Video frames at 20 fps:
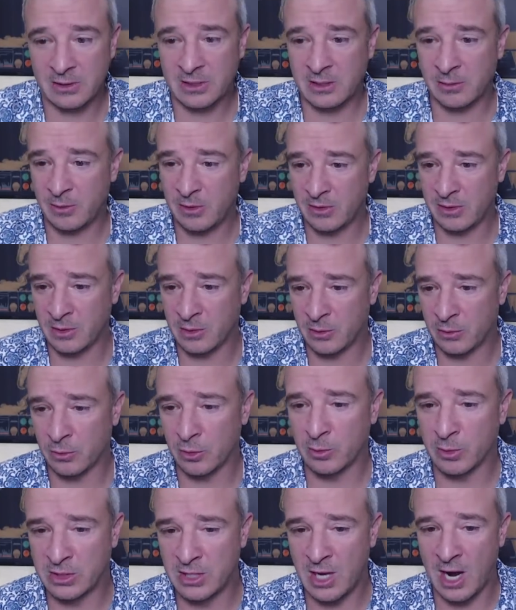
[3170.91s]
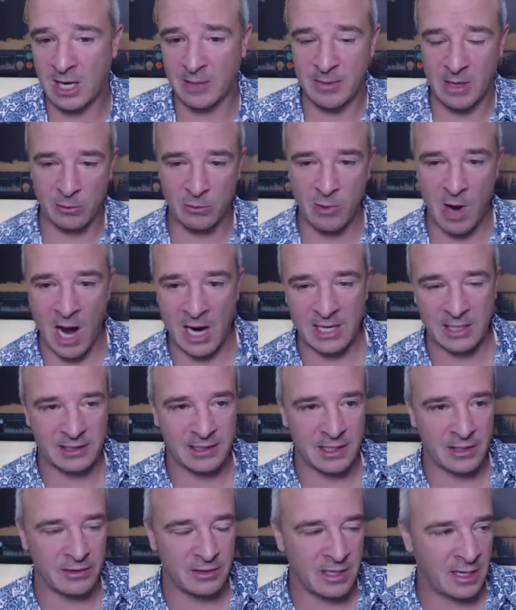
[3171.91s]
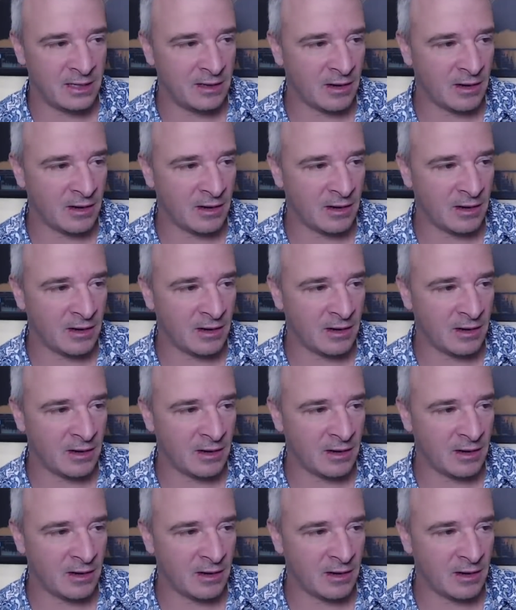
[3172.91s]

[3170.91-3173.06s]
Some of you in the room were talking about Rocket the other day,